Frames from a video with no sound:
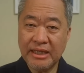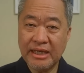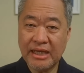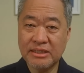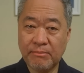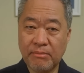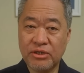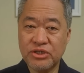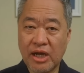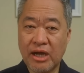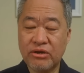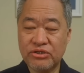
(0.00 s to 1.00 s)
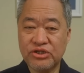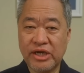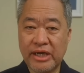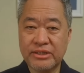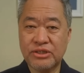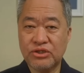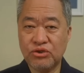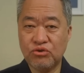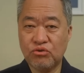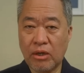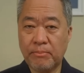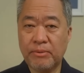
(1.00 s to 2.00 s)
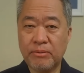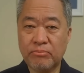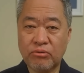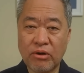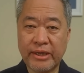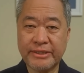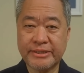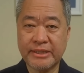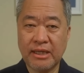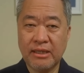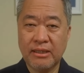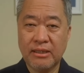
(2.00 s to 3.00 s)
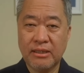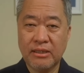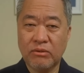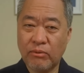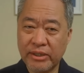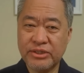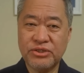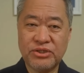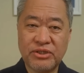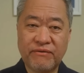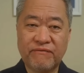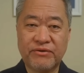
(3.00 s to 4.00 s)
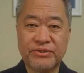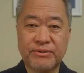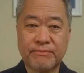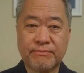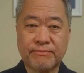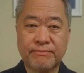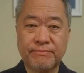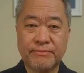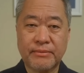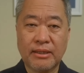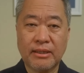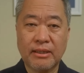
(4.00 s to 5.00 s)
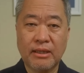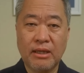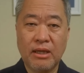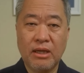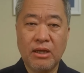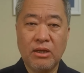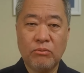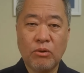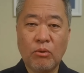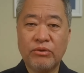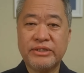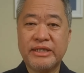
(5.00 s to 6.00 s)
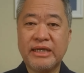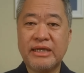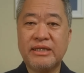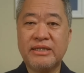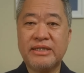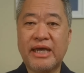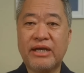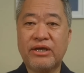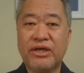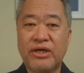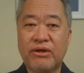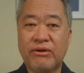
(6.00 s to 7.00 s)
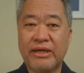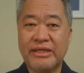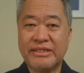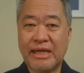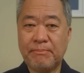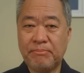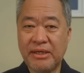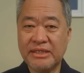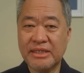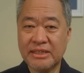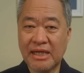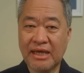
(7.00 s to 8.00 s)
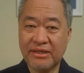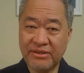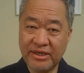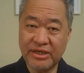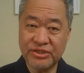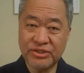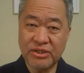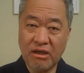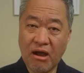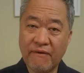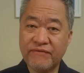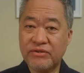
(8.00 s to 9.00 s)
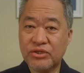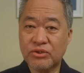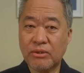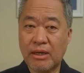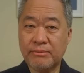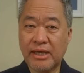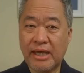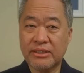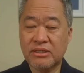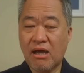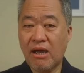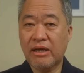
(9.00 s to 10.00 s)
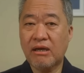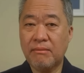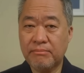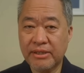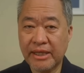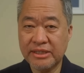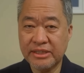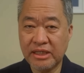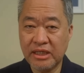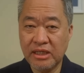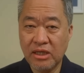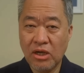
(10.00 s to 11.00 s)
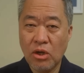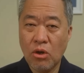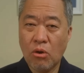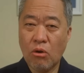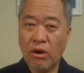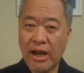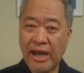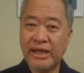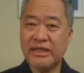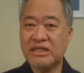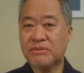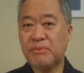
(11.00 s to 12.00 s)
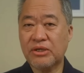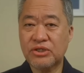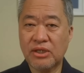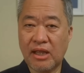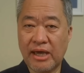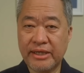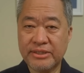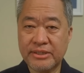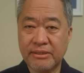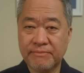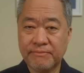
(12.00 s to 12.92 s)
it has a much higher chance to drop in price. Why such a difference? What we're seeing in the data here is that pieces like this, often described as high complexity or highly specialized,